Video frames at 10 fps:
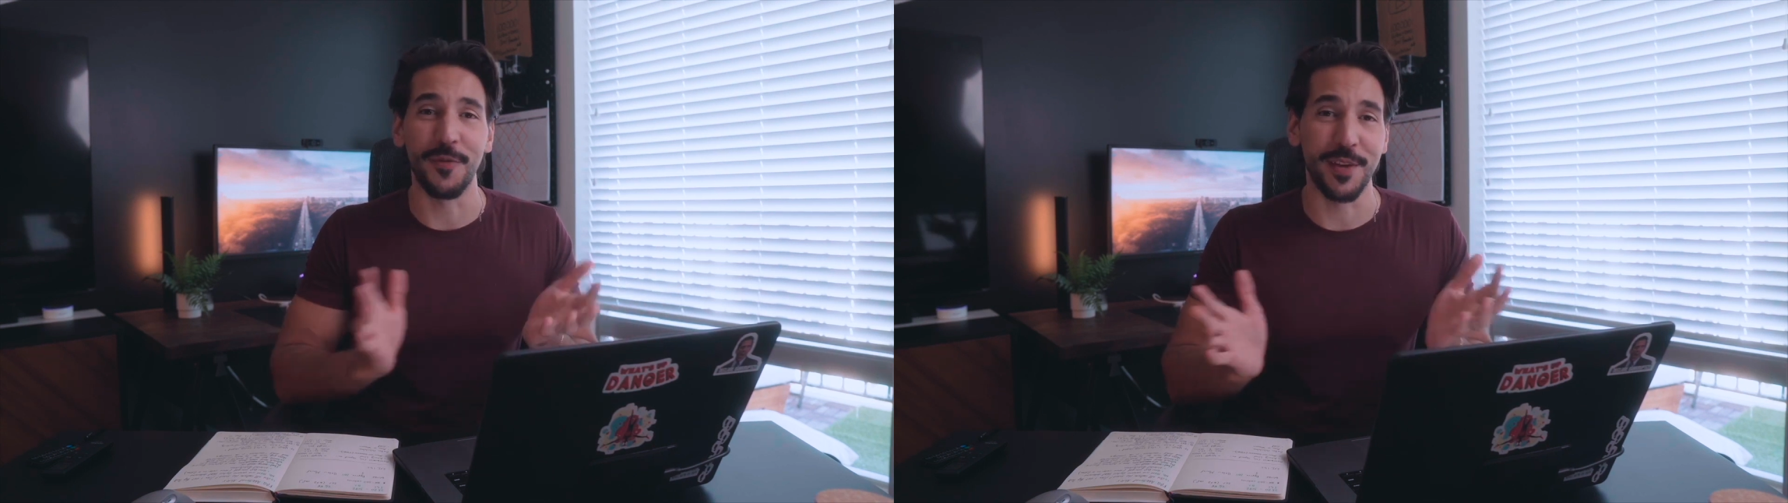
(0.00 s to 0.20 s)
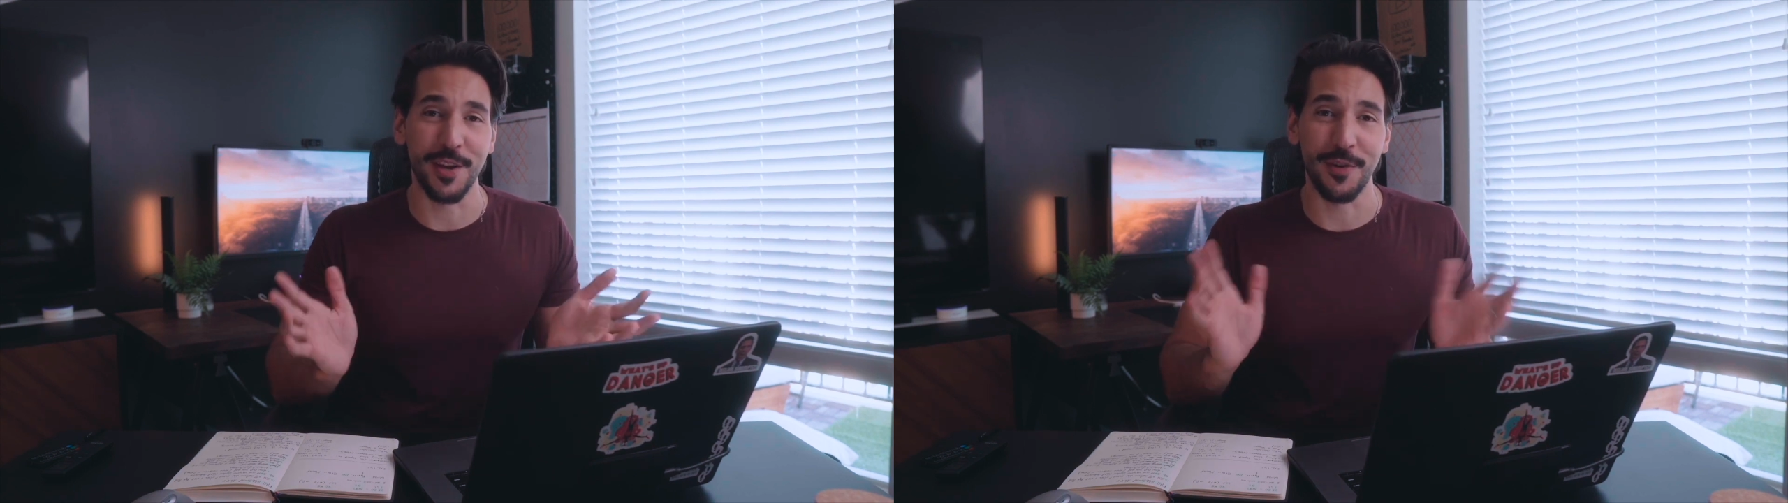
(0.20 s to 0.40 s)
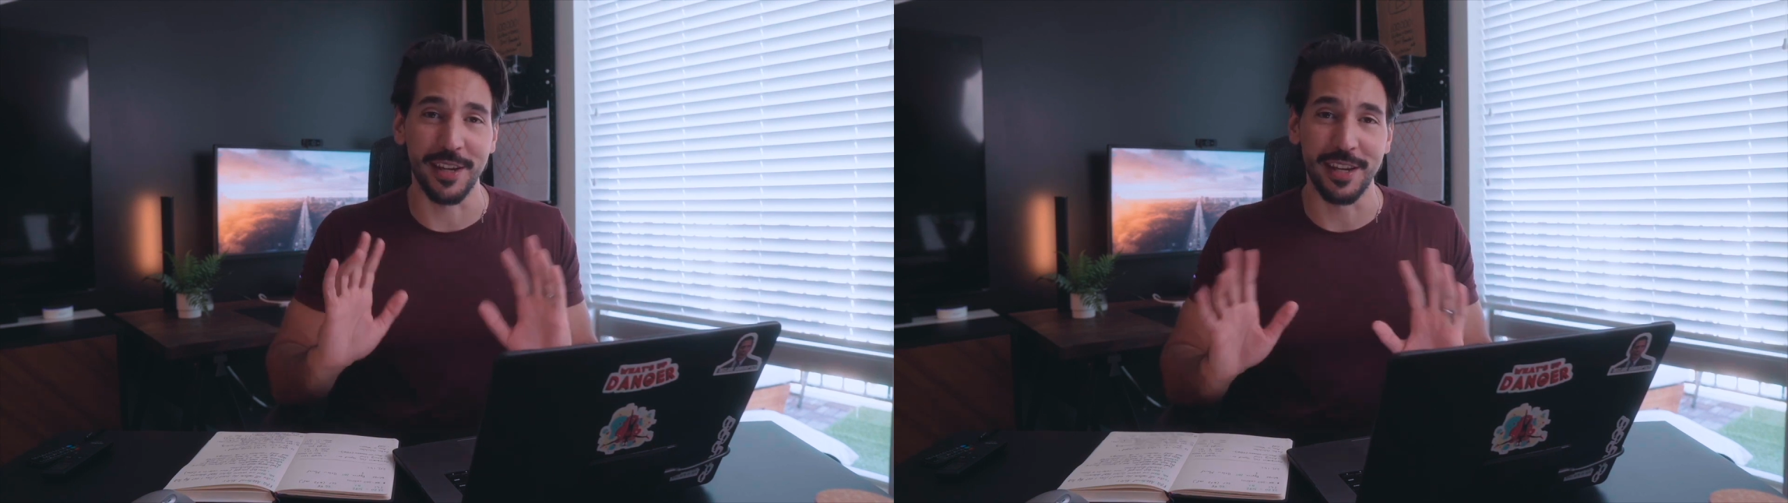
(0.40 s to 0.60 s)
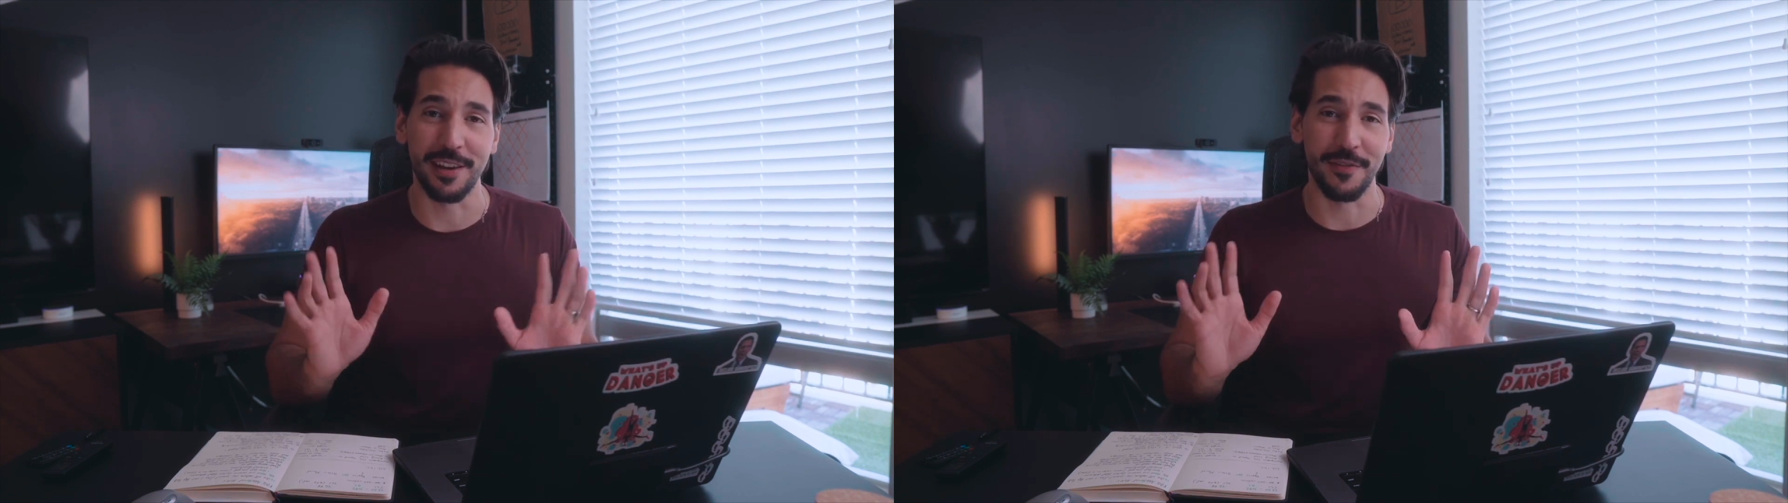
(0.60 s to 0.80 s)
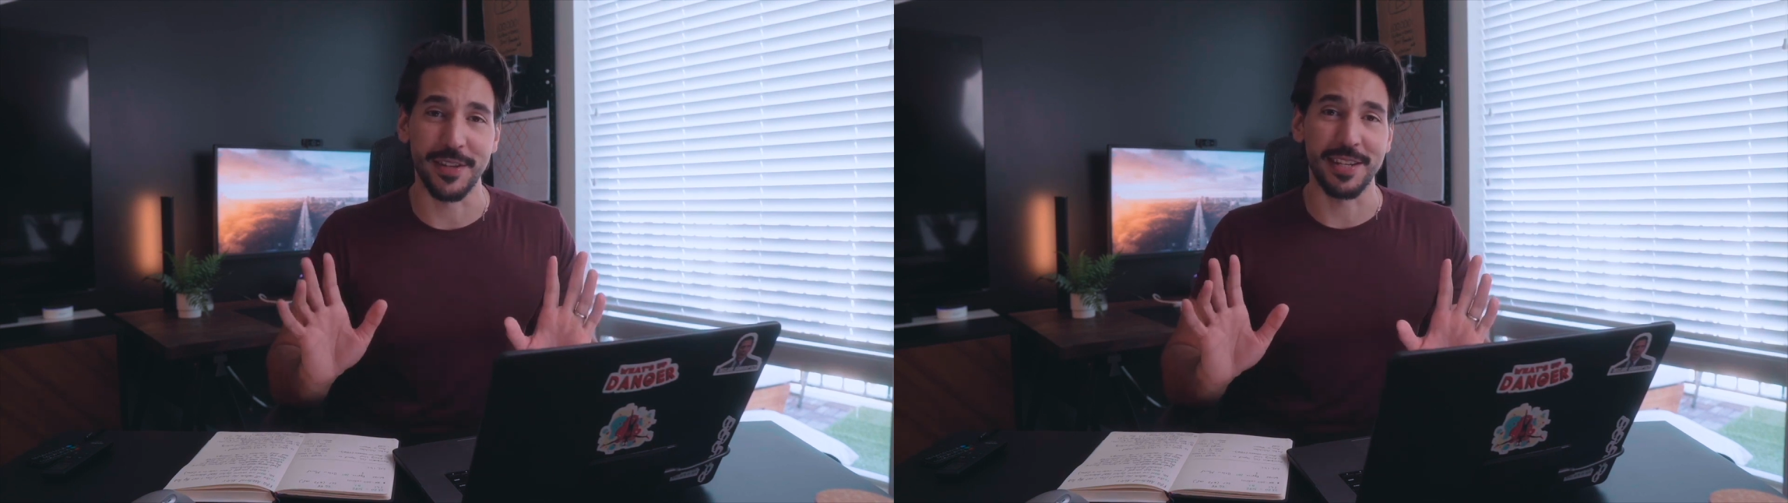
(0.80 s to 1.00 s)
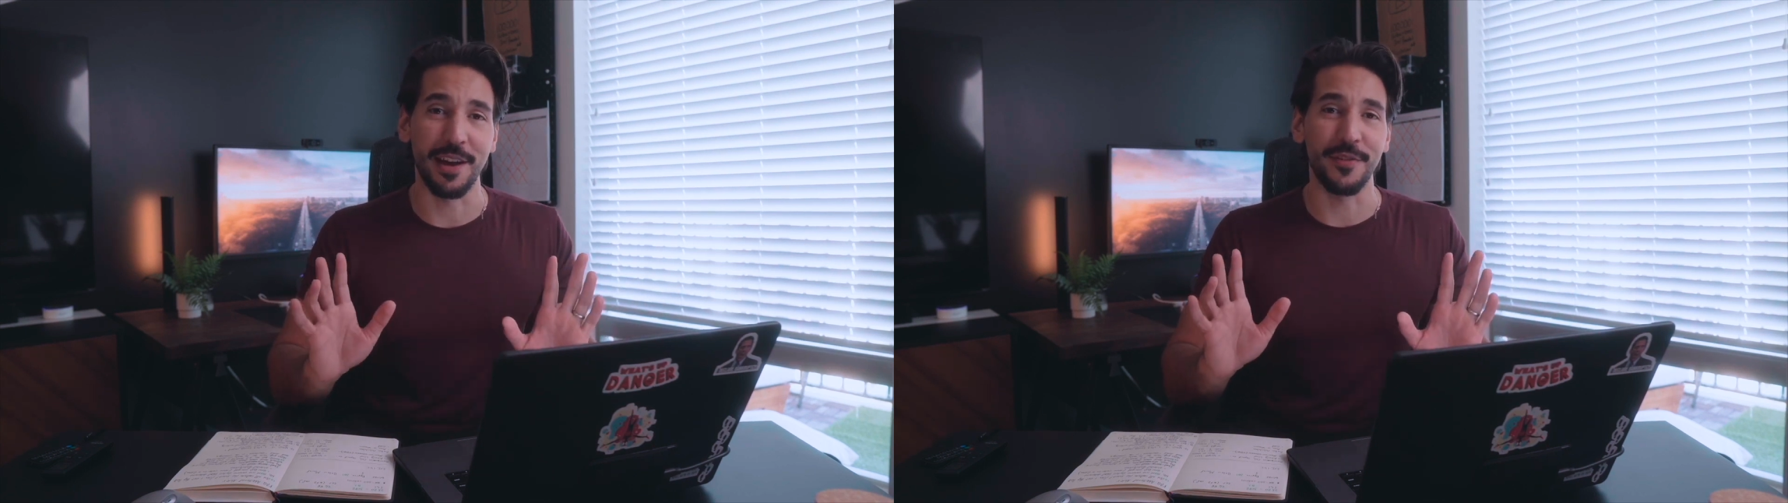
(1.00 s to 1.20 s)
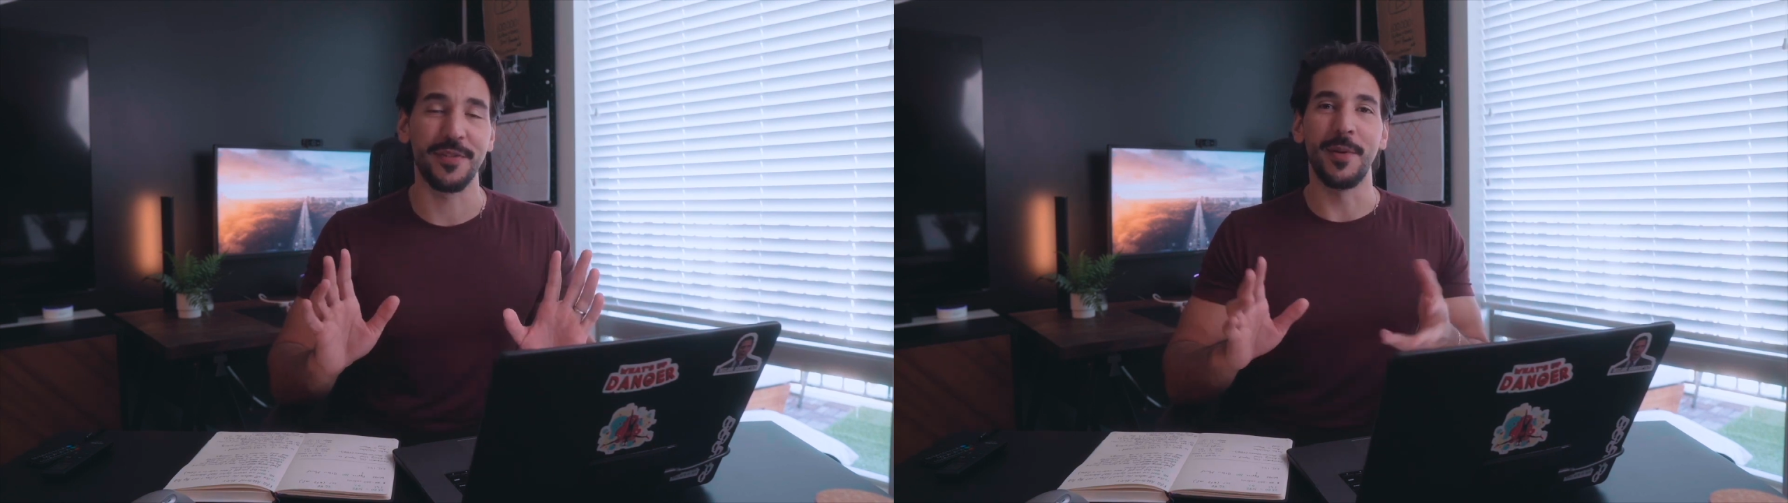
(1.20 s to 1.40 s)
video in and of itself,